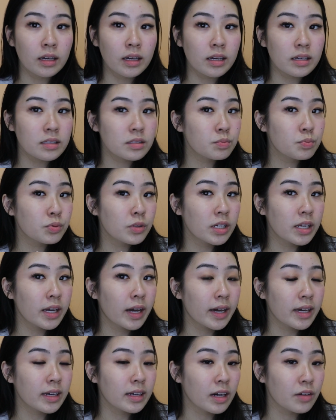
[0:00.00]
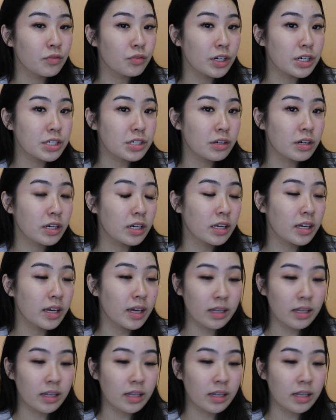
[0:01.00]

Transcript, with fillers: it's pretty high coverage already,